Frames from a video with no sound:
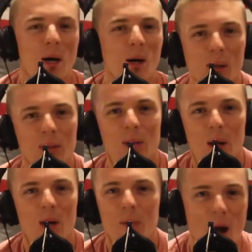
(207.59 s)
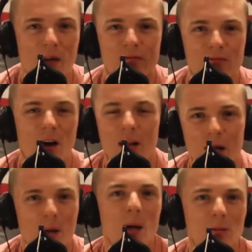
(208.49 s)
Who turned my
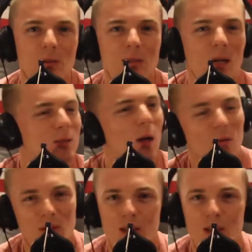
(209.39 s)
fucking Christmas lights off?